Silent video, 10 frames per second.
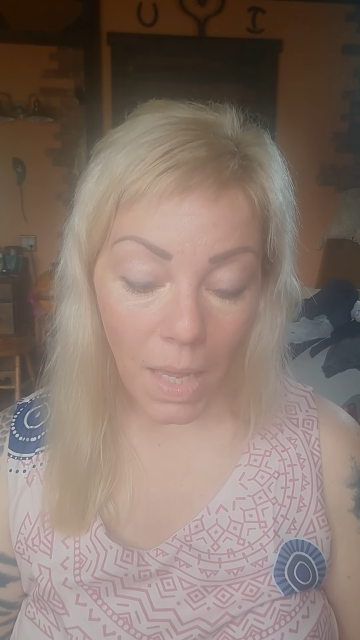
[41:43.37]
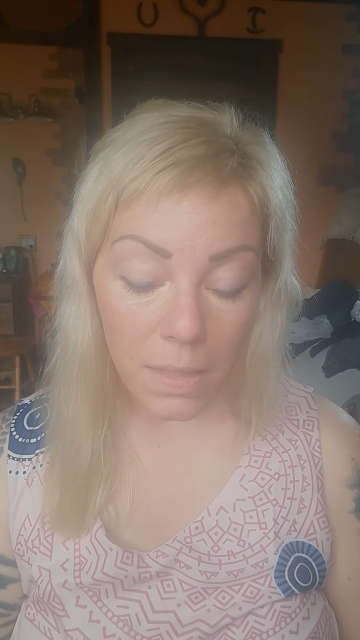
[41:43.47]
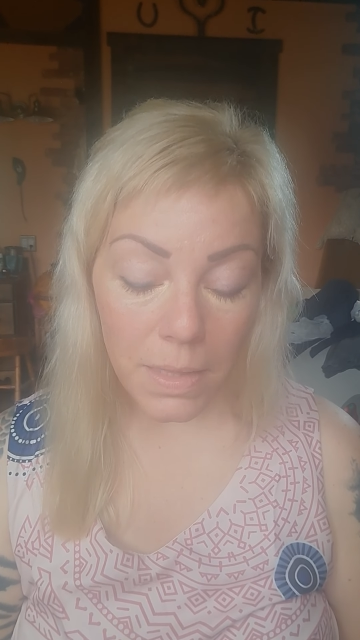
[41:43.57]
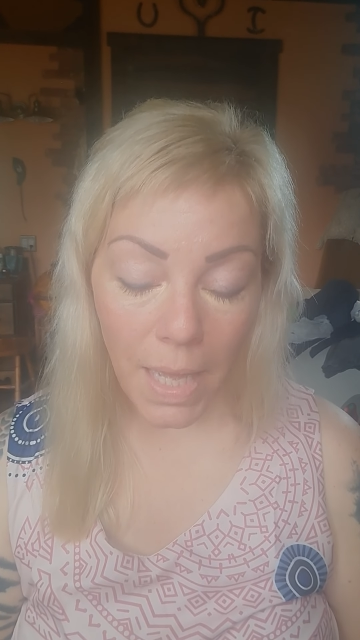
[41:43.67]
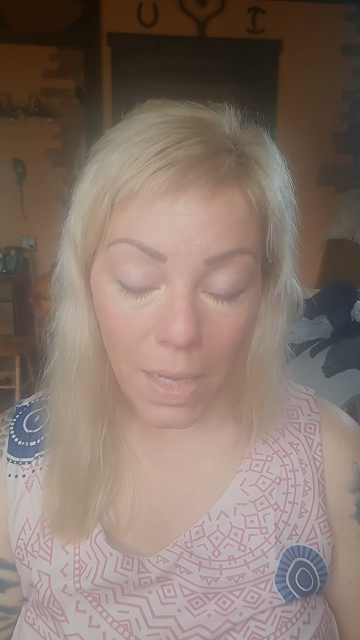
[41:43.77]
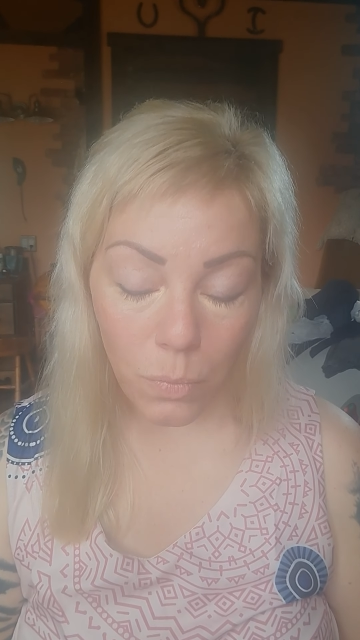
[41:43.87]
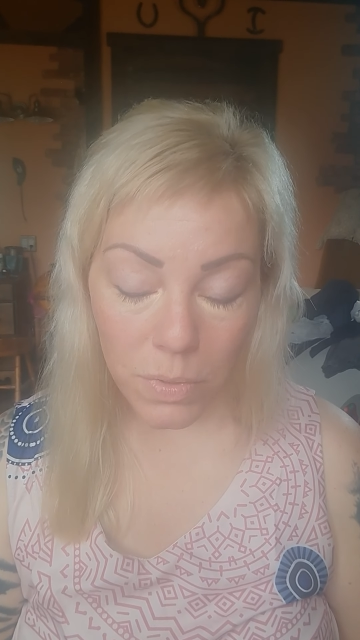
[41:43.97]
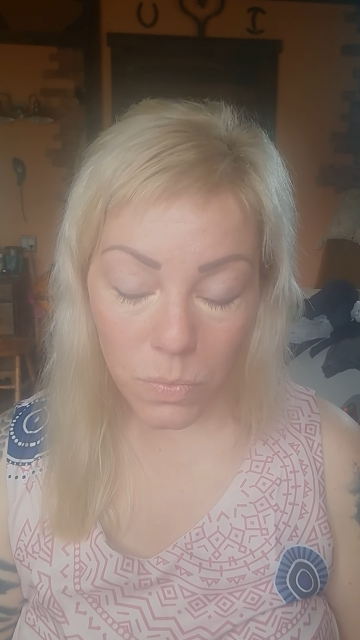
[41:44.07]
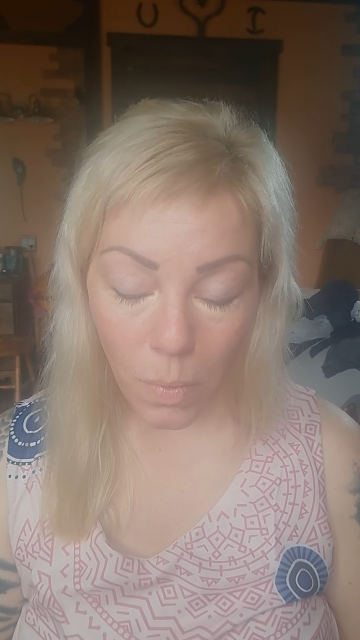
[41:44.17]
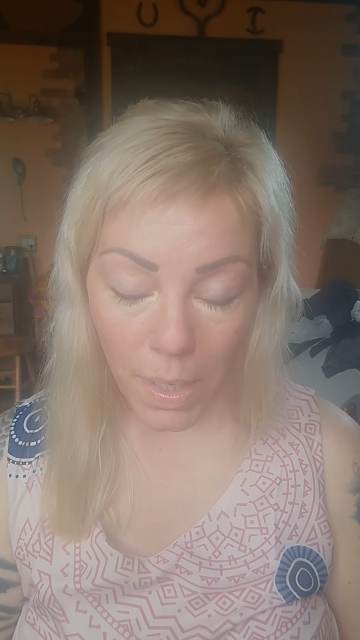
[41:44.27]
And that
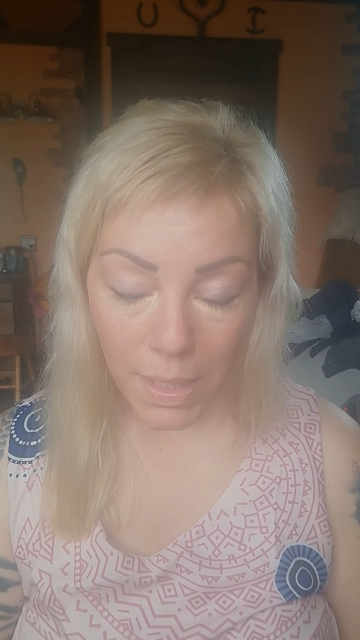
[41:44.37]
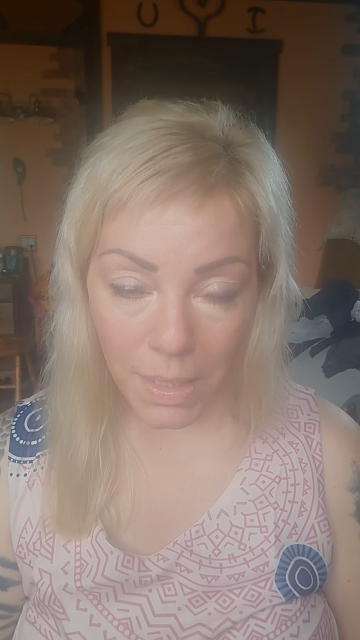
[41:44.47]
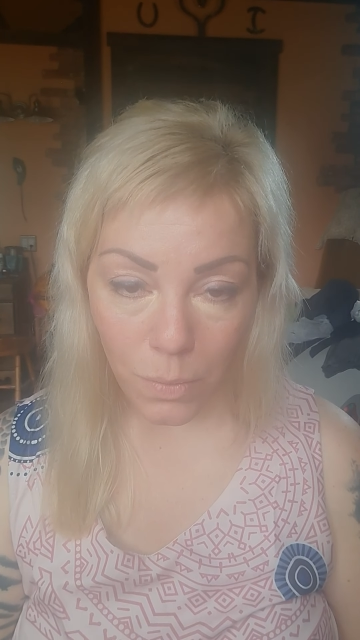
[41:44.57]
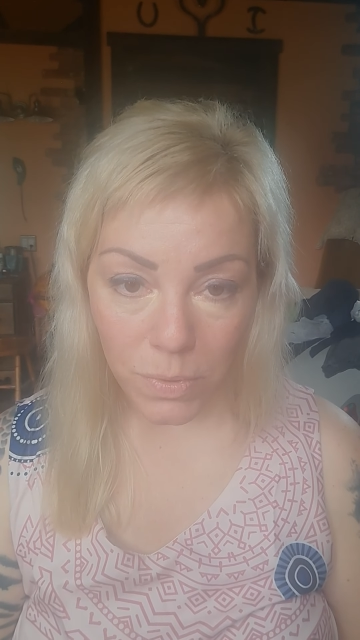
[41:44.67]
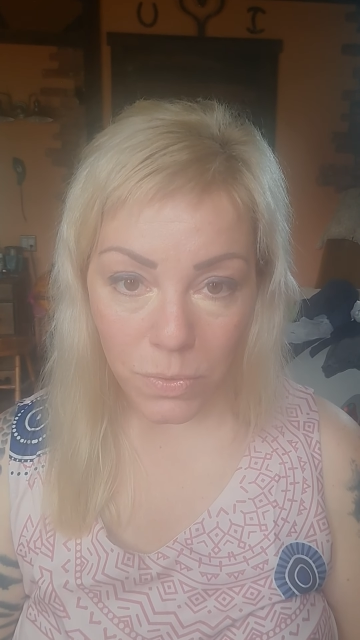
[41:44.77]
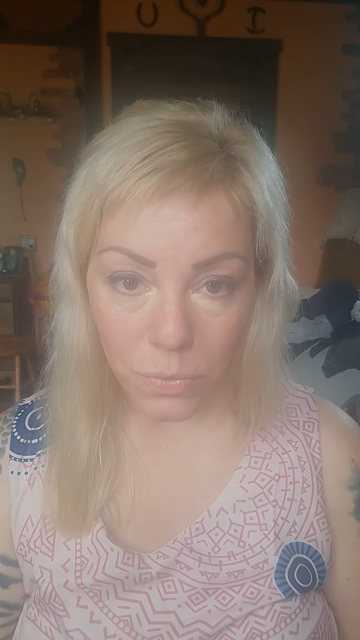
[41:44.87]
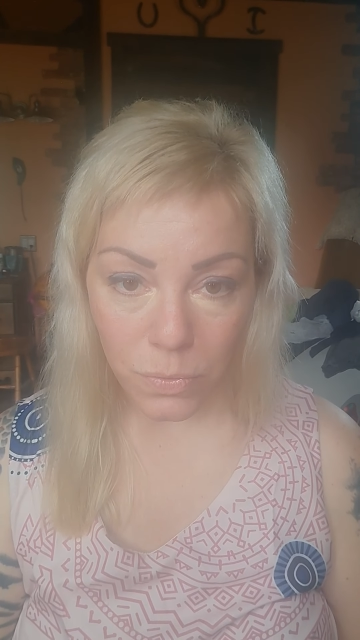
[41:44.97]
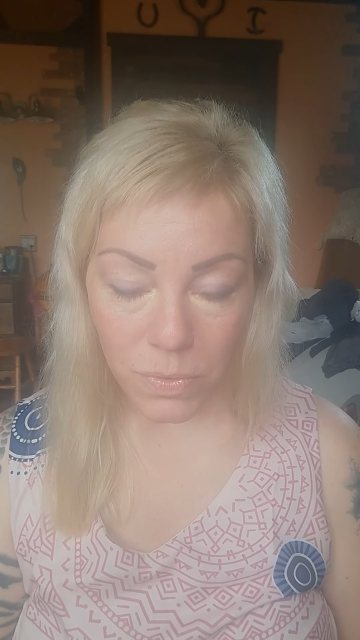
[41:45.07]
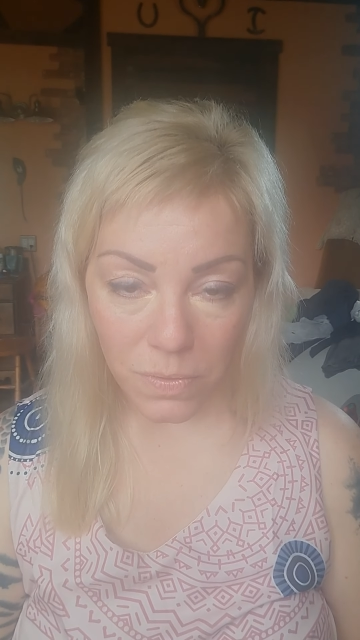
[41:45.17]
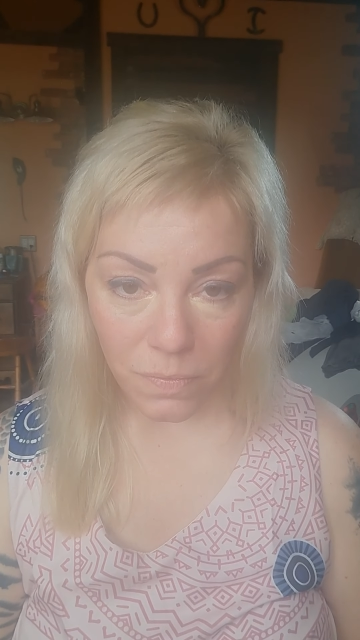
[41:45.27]
was why he was
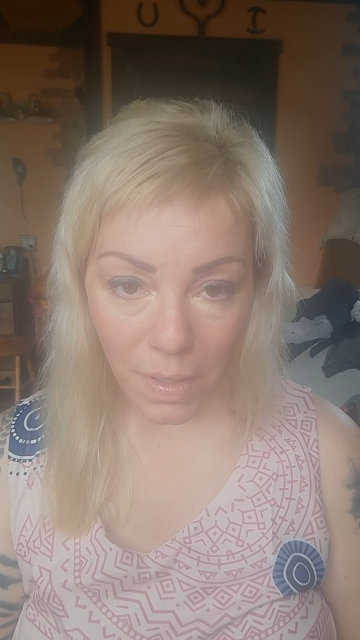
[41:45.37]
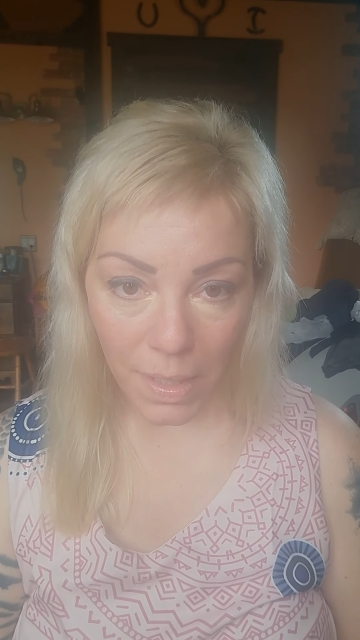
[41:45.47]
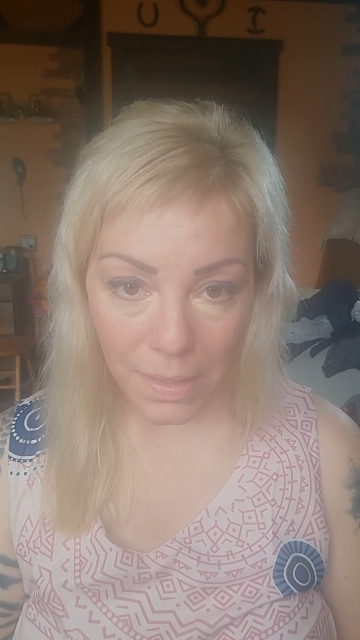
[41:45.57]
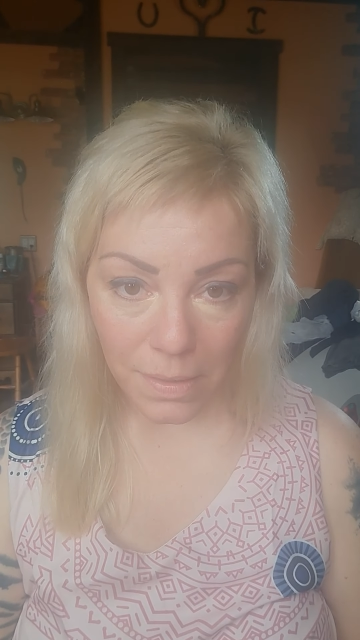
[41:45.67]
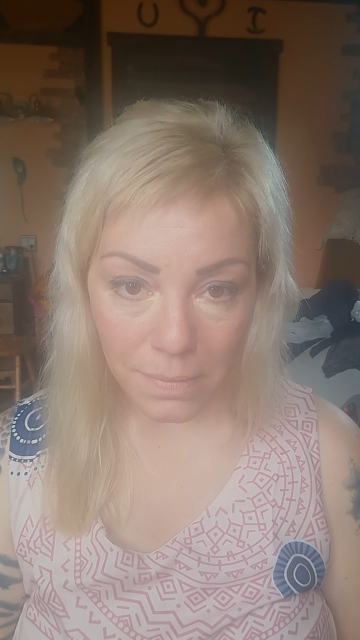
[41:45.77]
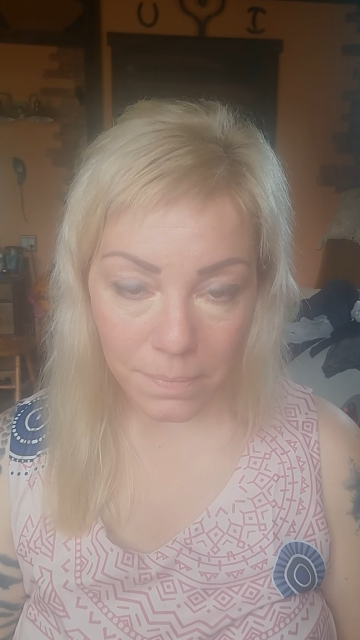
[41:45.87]
crucified.